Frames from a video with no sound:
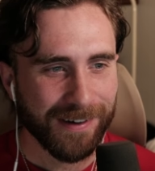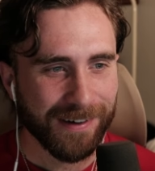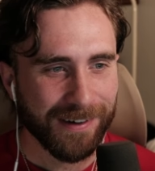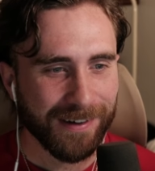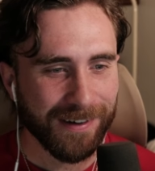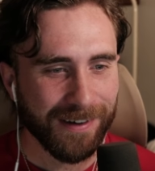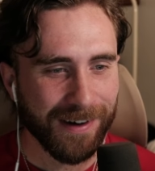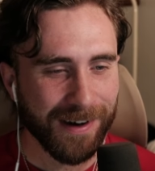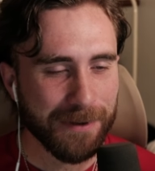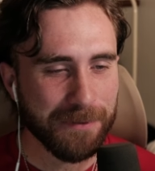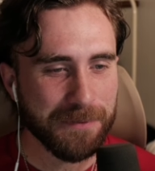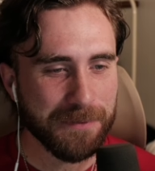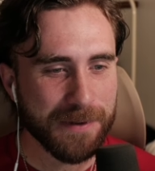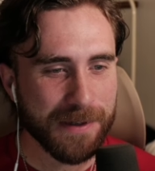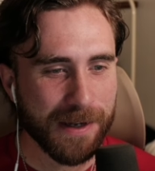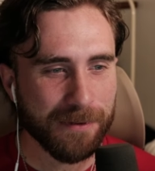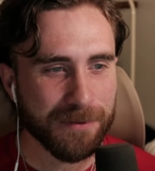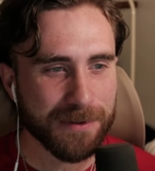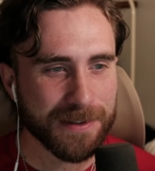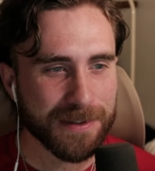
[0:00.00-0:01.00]
I've
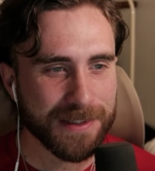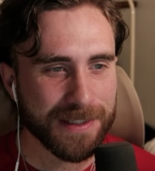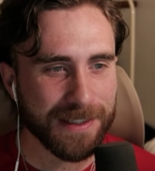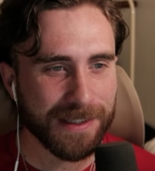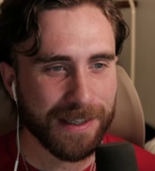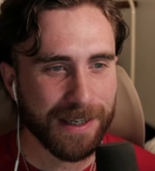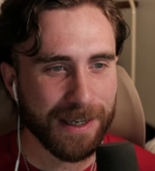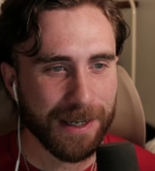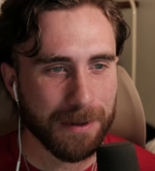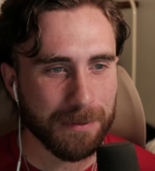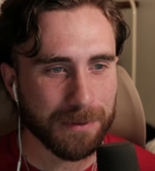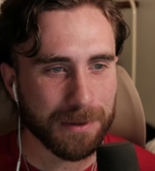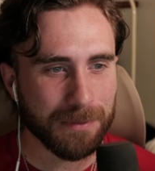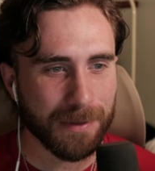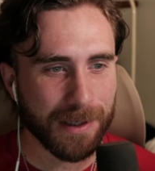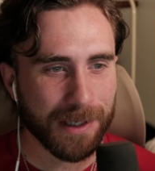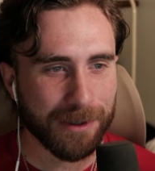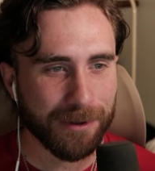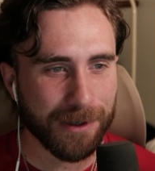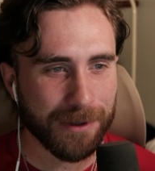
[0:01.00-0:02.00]
never seen a camel in
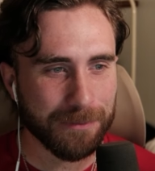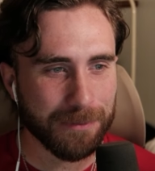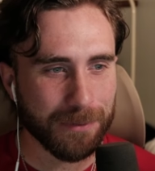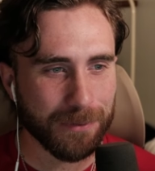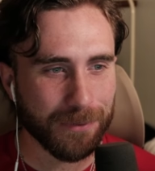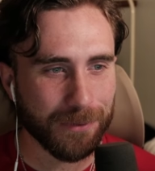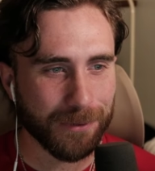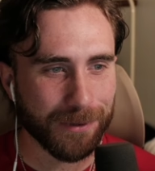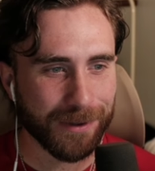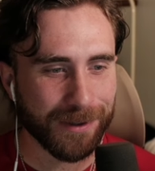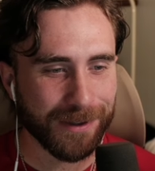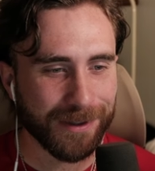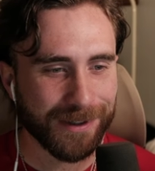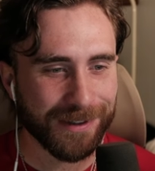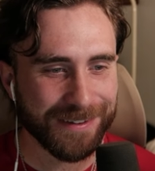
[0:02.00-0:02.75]
Minecraft before.